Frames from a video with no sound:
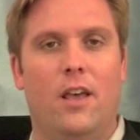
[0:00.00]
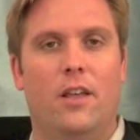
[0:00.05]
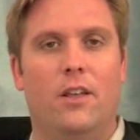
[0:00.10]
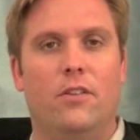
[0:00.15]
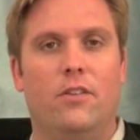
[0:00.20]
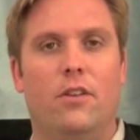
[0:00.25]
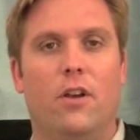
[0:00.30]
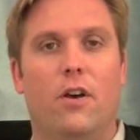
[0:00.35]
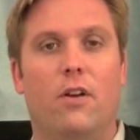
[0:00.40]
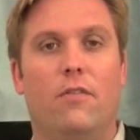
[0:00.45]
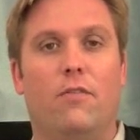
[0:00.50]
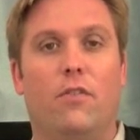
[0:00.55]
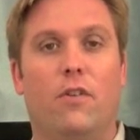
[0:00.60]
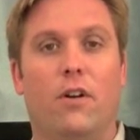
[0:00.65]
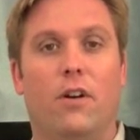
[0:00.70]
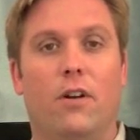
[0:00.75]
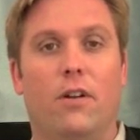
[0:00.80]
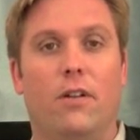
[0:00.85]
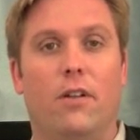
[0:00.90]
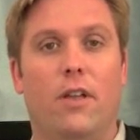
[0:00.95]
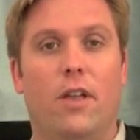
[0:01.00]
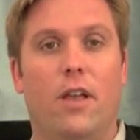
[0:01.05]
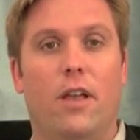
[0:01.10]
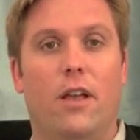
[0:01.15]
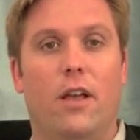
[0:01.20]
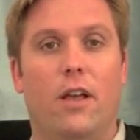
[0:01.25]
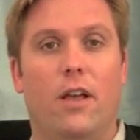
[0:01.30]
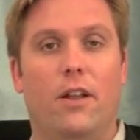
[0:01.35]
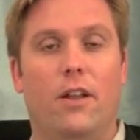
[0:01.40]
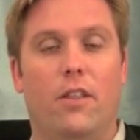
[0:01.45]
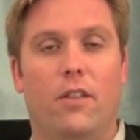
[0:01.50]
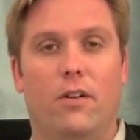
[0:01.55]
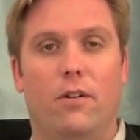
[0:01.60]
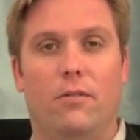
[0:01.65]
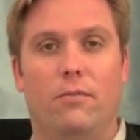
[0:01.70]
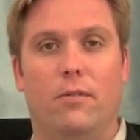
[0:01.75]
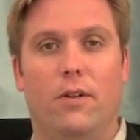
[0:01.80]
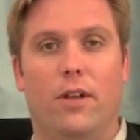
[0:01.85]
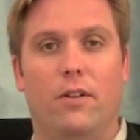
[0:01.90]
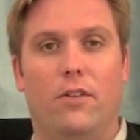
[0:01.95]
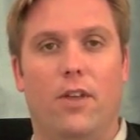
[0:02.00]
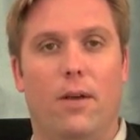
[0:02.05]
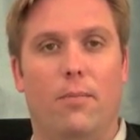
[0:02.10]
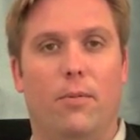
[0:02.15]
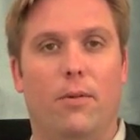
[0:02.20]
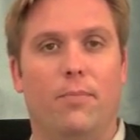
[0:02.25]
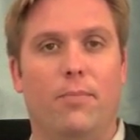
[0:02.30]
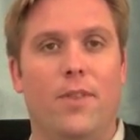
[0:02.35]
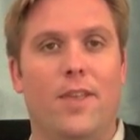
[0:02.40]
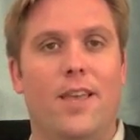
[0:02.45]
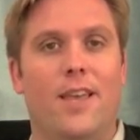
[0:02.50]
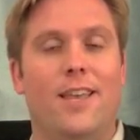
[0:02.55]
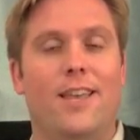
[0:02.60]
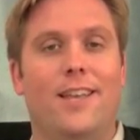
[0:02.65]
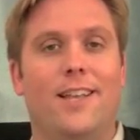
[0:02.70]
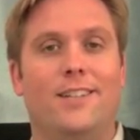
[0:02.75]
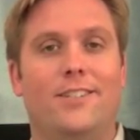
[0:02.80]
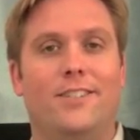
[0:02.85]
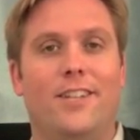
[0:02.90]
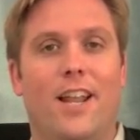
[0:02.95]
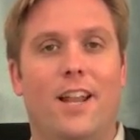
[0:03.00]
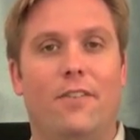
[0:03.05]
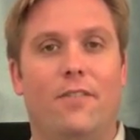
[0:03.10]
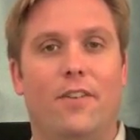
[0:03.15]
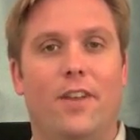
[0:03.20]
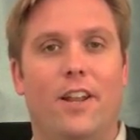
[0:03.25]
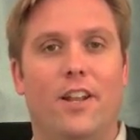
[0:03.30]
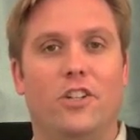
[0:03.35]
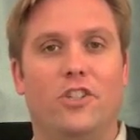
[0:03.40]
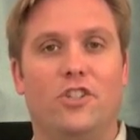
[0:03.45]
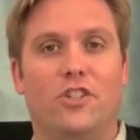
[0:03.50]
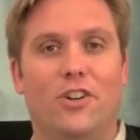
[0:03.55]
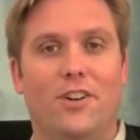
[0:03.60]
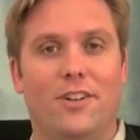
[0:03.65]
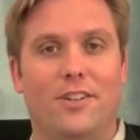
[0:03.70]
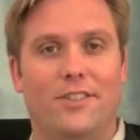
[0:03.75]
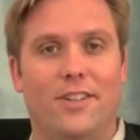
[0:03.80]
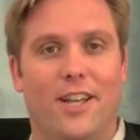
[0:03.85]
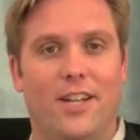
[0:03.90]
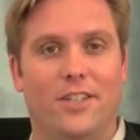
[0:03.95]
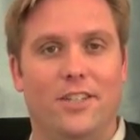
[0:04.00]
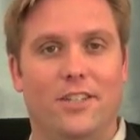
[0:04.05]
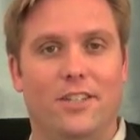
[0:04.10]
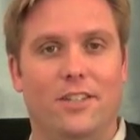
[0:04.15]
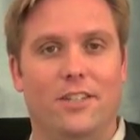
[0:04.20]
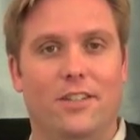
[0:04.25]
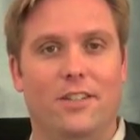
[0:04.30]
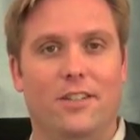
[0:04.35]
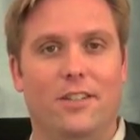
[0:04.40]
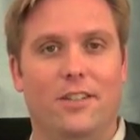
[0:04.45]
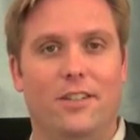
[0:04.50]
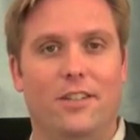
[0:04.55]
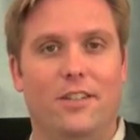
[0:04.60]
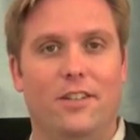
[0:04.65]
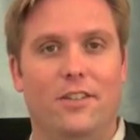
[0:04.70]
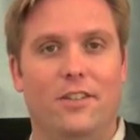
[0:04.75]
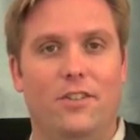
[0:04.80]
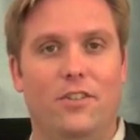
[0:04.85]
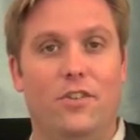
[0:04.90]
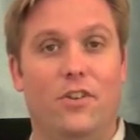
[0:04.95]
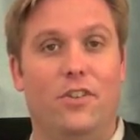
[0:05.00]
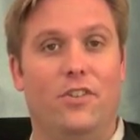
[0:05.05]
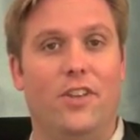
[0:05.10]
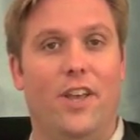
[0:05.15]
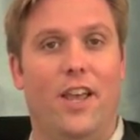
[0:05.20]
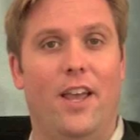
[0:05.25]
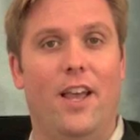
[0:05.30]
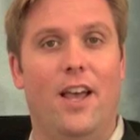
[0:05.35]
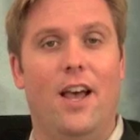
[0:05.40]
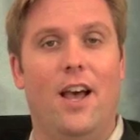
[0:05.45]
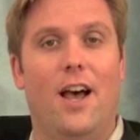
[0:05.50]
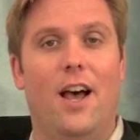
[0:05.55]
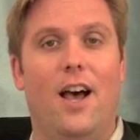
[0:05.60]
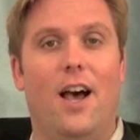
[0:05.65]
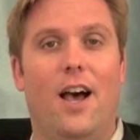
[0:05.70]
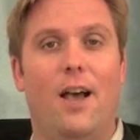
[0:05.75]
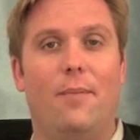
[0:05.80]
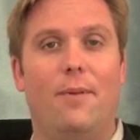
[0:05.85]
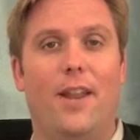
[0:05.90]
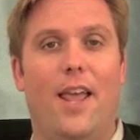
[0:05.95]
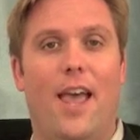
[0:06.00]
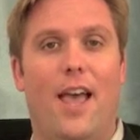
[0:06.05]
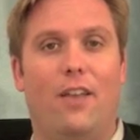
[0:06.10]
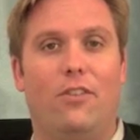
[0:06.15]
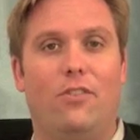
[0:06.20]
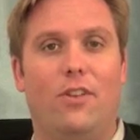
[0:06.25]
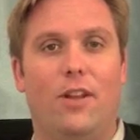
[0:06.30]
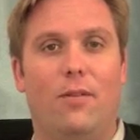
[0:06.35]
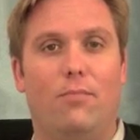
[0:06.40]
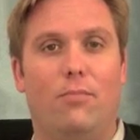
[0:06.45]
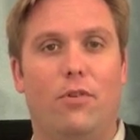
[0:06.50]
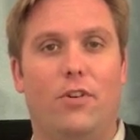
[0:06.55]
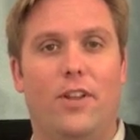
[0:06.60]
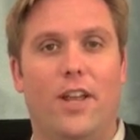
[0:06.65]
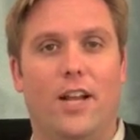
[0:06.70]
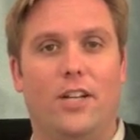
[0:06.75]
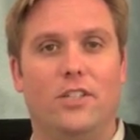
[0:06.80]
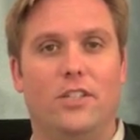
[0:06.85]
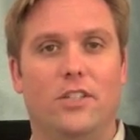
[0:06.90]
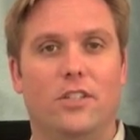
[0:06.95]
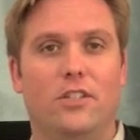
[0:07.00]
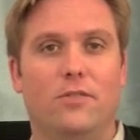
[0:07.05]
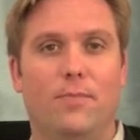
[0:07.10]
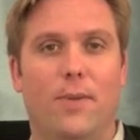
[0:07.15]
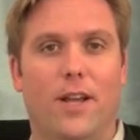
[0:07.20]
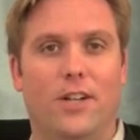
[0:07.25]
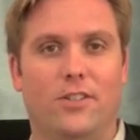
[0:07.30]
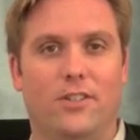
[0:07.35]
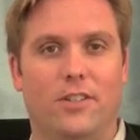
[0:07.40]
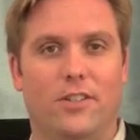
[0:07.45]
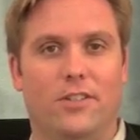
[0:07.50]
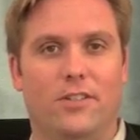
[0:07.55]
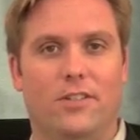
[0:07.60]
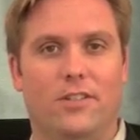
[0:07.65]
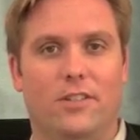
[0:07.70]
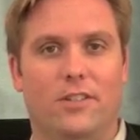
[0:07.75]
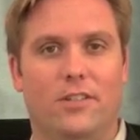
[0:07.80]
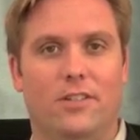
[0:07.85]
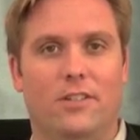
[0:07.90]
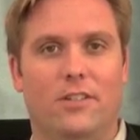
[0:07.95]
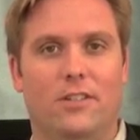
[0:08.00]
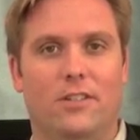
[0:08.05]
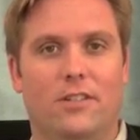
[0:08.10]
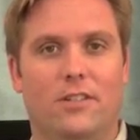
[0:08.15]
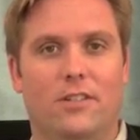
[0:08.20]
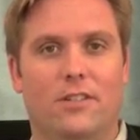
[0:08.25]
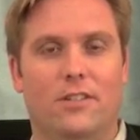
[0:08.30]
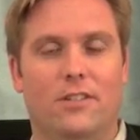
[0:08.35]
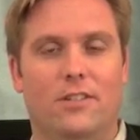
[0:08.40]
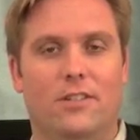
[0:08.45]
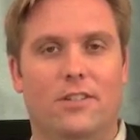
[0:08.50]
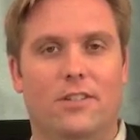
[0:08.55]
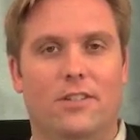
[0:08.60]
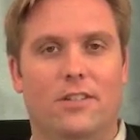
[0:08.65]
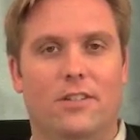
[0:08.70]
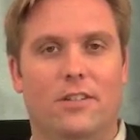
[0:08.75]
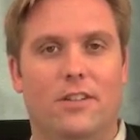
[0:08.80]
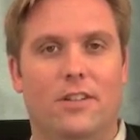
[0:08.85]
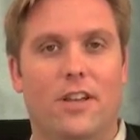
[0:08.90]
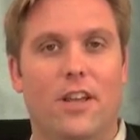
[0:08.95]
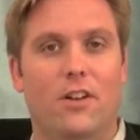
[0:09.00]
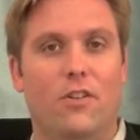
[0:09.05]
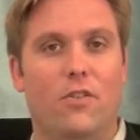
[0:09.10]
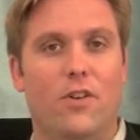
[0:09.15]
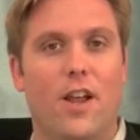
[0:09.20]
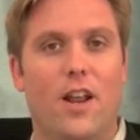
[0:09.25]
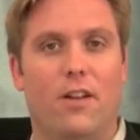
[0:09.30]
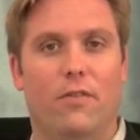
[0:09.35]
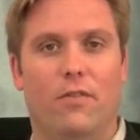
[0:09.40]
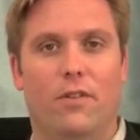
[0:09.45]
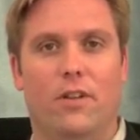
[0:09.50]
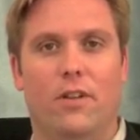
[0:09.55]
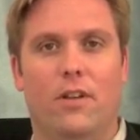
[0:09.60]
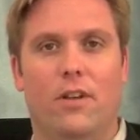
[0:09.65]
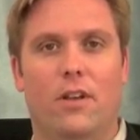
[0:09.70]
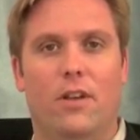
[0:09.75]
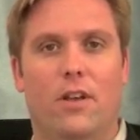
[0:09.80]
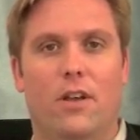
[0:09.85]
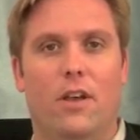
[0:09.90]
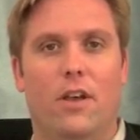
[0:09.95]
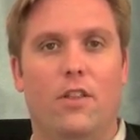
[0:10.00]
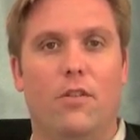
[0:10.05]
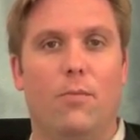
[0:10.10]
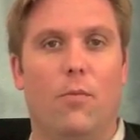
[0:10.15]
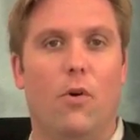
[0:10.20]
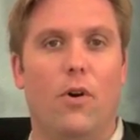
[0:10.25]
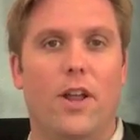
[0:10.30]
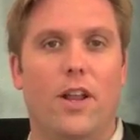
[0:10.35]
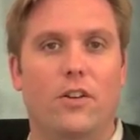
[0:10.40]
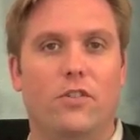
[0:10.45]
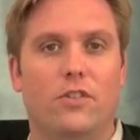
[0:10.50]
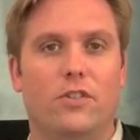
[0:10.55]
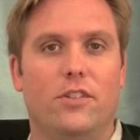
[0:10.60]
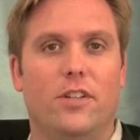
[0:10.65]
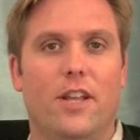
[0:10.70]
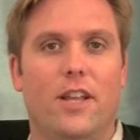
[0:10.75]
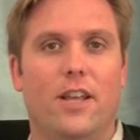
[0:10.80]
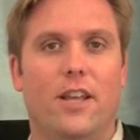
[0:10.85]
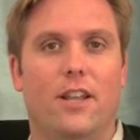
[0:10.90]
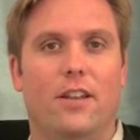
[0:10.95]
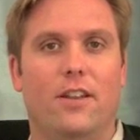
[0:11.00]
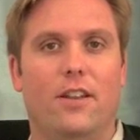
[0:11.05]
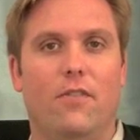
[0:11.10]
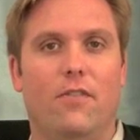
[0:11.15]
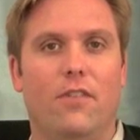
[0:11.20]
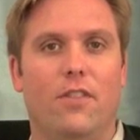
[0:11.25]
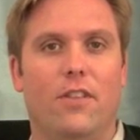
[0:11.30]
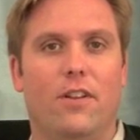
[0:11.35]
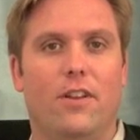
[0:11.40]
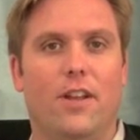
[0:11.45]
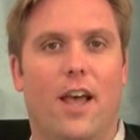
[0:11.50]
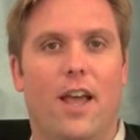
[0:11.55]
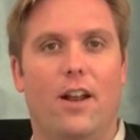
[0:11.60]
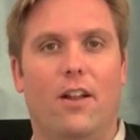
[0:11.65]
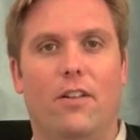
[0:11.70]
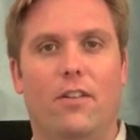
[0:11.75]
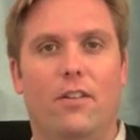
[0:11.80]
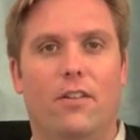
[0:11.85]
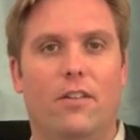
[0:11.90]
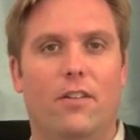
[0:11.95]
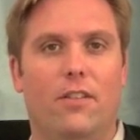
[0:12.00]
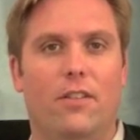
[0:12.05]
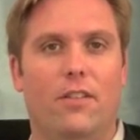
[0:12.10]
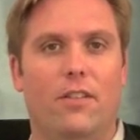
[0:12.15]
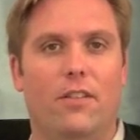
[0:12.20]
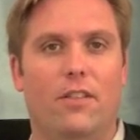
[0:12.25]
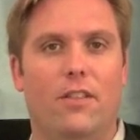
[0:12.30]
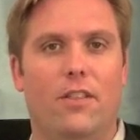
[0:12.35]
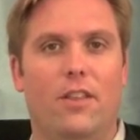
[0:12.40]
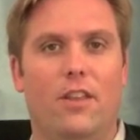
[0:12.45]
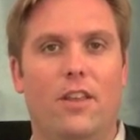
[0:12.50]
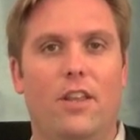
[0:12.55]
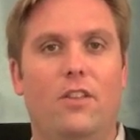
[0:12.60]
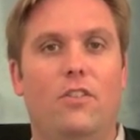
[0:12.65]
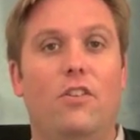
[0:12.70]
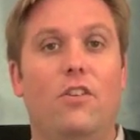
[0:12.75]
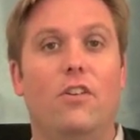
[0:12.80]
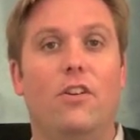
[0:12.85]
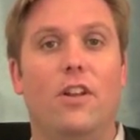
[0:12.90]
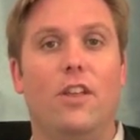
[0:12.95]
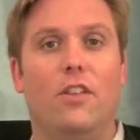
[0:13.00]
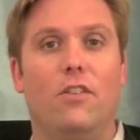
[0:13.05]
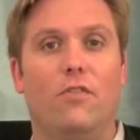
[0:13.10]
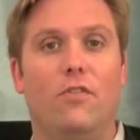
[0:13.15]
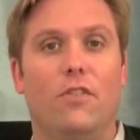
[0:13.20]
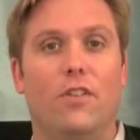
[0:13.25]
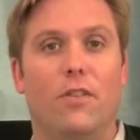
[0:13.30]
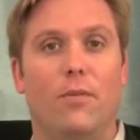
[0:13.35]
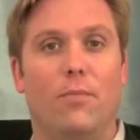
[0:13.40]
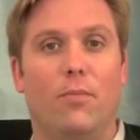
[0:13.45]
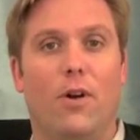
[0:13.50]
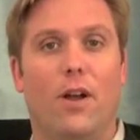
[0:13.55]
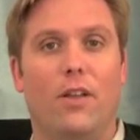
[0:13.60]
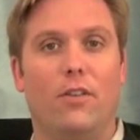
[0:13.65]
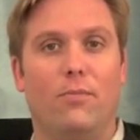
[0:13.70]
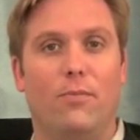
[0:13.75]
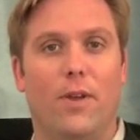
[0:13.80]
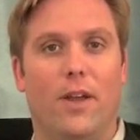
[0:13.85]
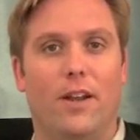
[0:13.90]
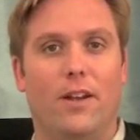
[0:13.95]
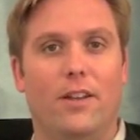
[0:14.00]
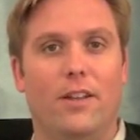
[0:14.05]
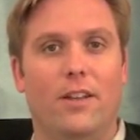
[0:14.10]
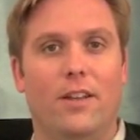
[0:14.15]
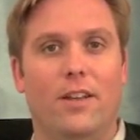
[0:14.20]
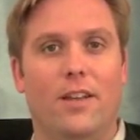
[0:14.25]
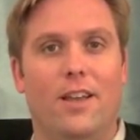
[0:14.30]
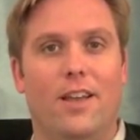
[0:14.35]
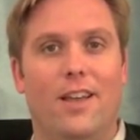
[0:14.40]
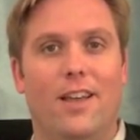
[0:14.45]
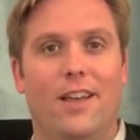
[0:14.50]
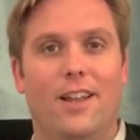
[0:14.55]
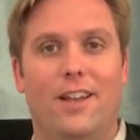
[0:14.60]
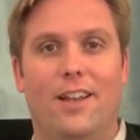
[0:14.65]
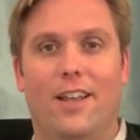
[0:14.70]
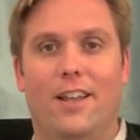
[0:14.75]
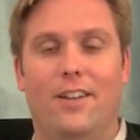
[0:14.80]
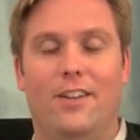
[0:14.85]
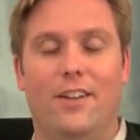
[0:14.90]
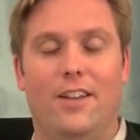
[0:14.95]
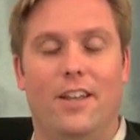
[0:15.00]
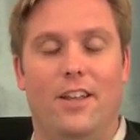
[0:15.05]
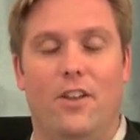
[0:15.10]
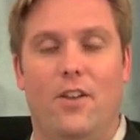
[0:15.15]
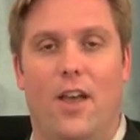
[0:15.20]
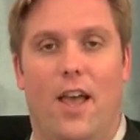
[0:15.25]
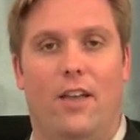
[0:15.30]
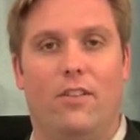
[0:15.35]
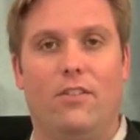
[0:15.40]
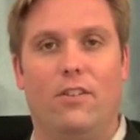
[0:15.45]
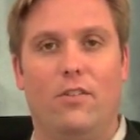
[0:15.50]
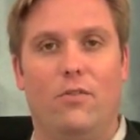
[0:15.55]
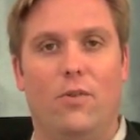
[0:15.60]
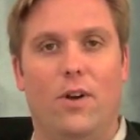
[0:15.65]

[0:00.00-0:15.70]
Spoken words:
So for another example, instead of an insurance agent, you could say, I'm an asset protection specialist. Get creative. The more interesting and different the title, the easier it is for the prospect to get you asking